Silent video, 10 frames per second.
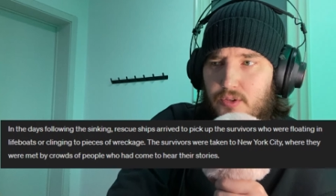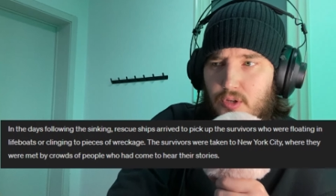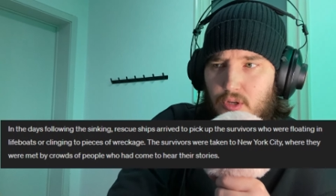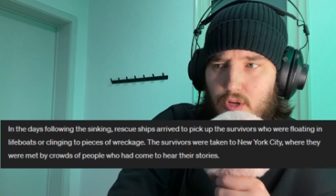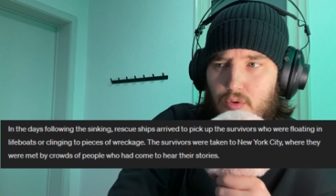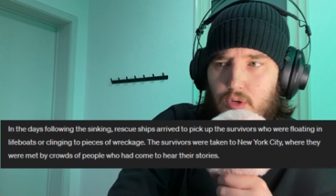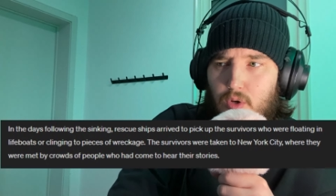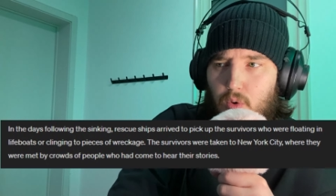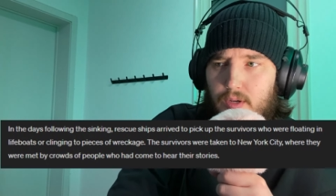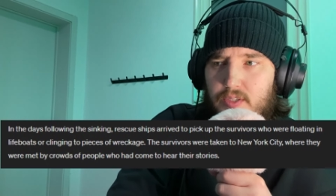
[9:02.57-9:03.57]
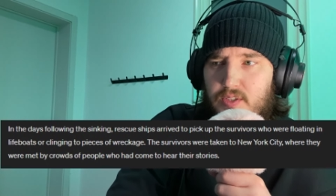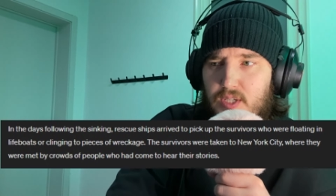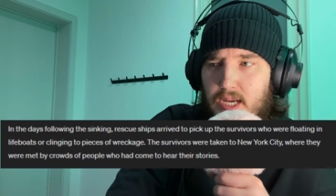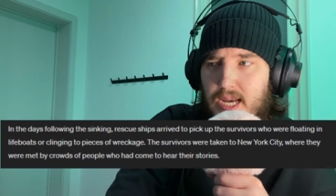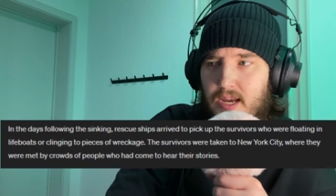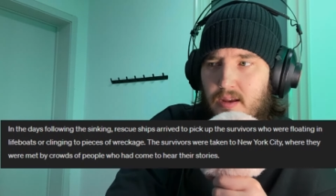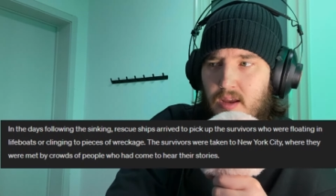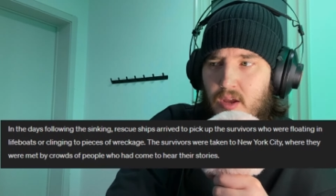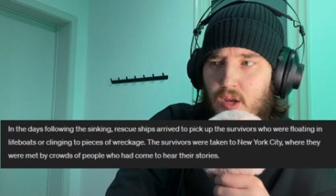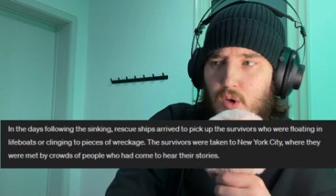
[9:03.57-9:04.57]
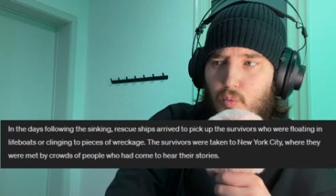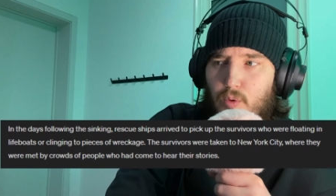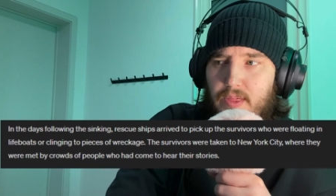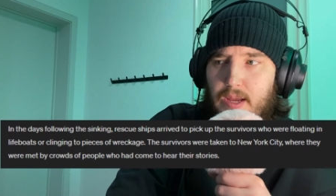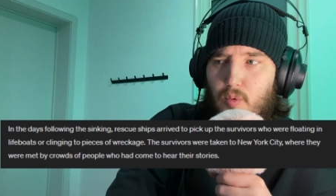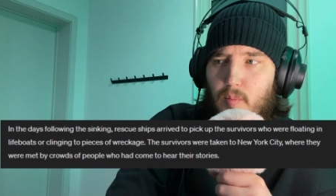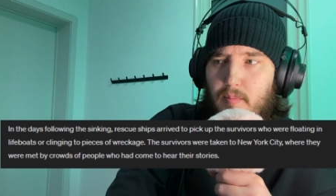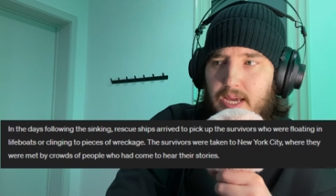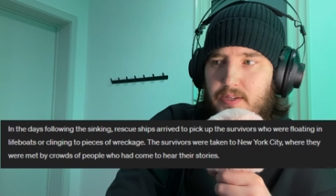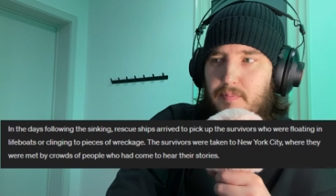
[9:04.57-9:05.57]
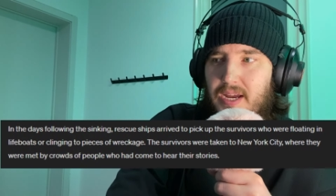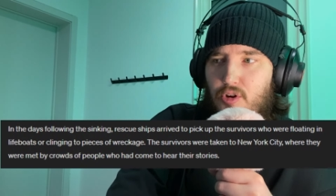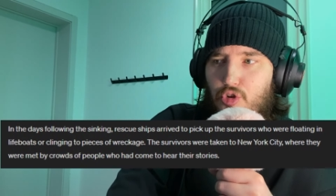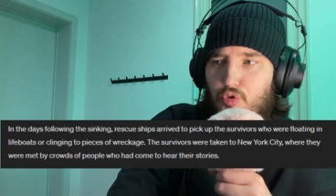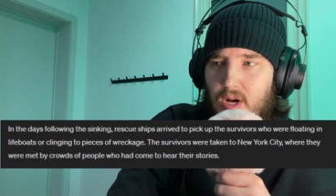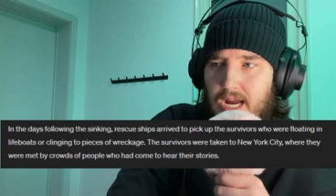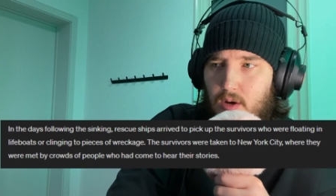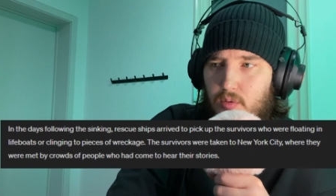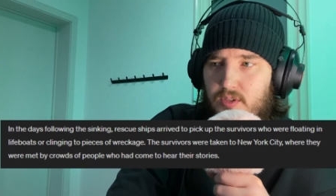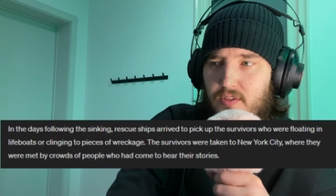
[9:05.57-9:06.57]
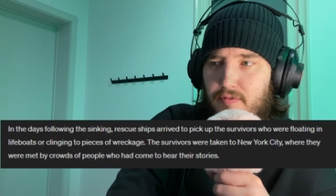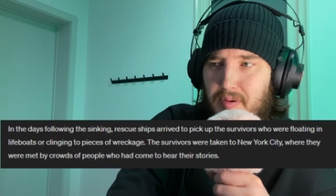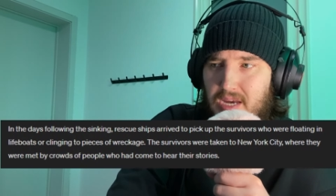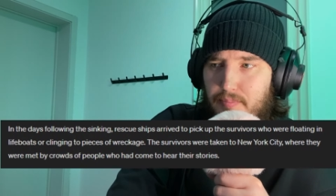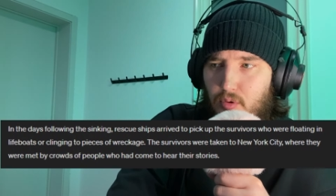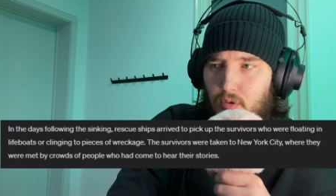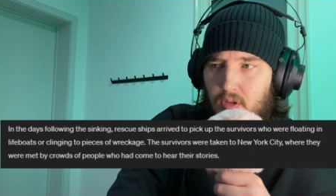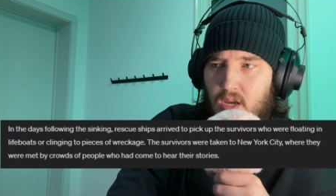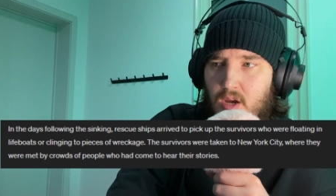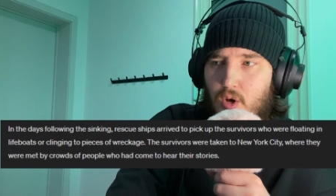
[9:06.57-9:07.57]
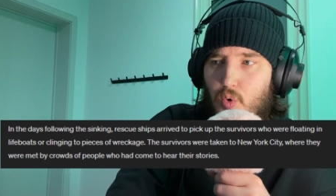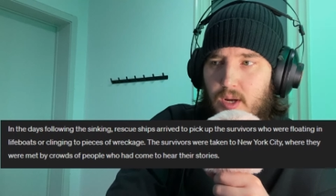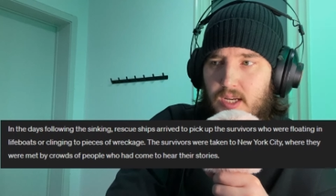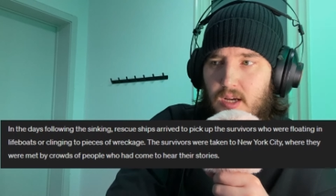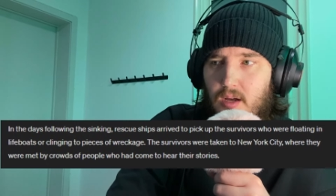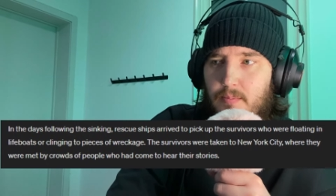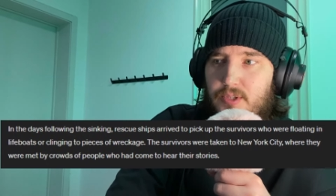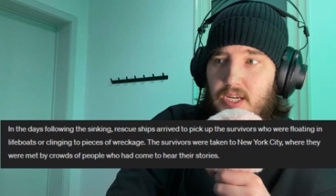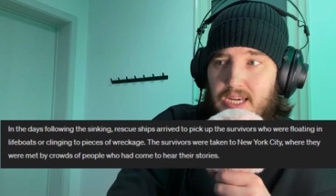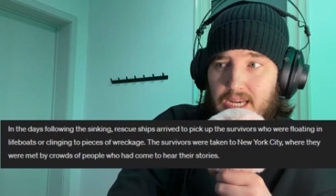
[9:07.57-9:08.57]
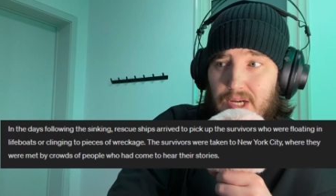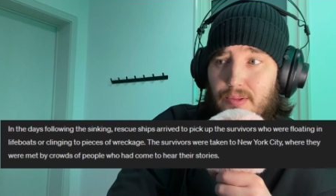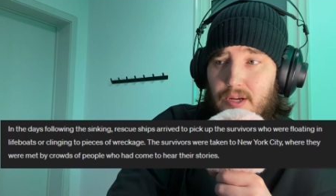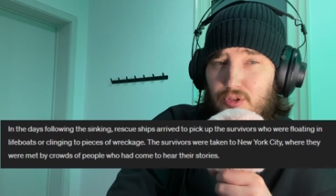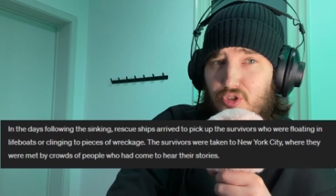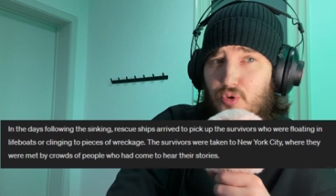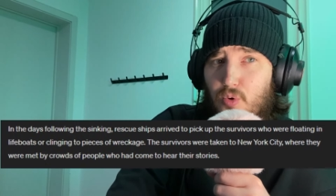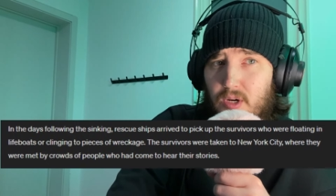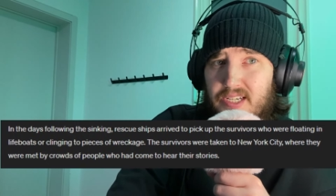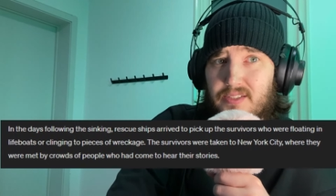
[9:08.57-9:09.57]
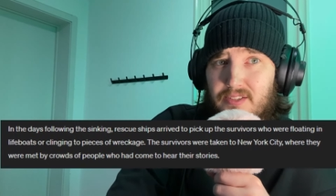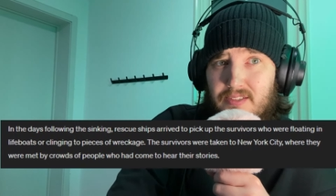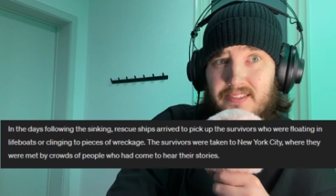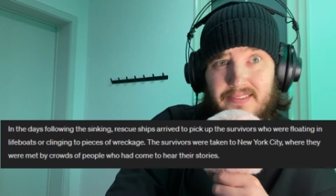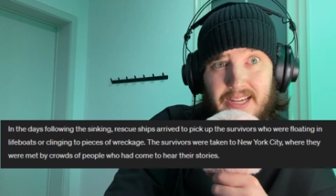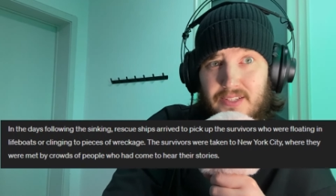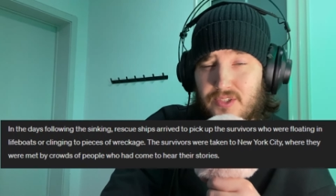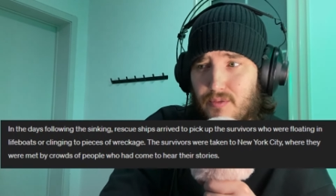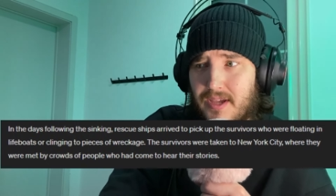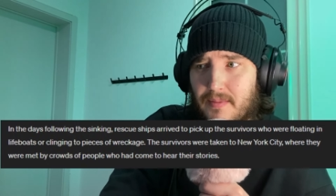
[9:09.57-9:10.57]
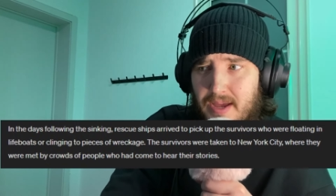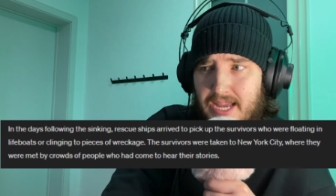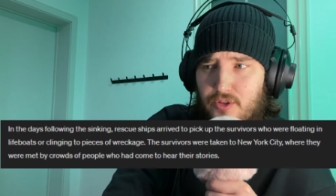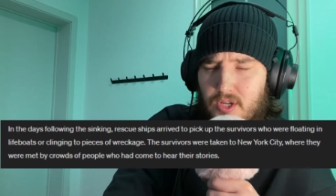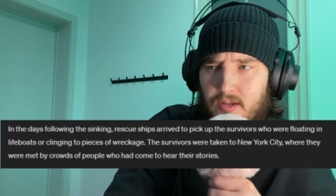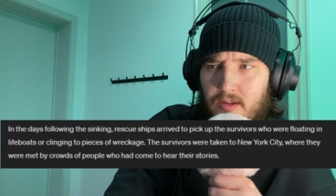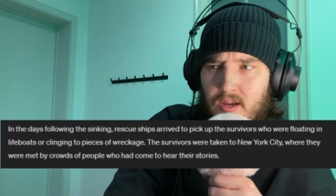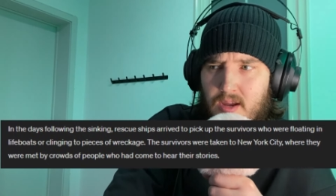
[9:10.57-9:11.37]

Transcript: to New York City, where they were met by crowds of people who had come to hear their stories. As you can imagine,